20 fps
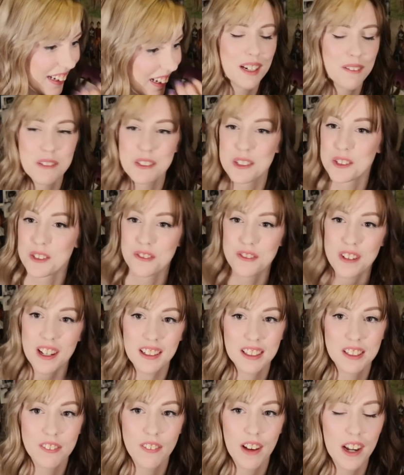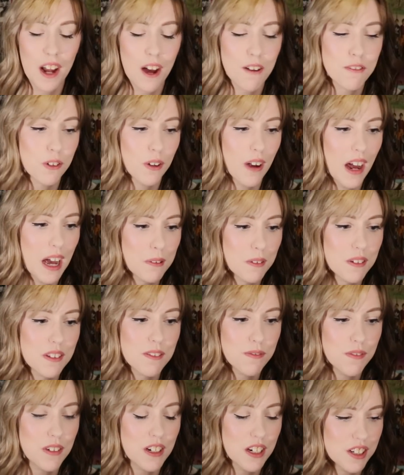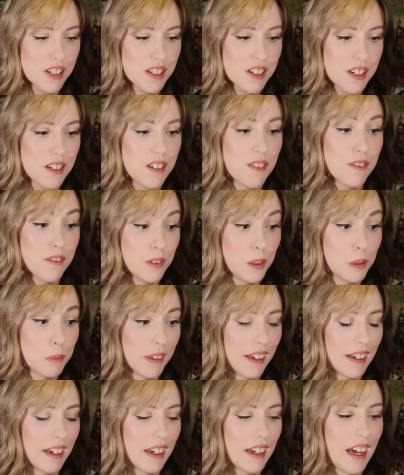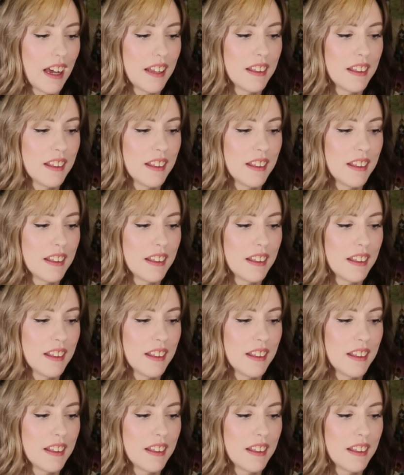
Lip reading: That was directly right after I would finish filming.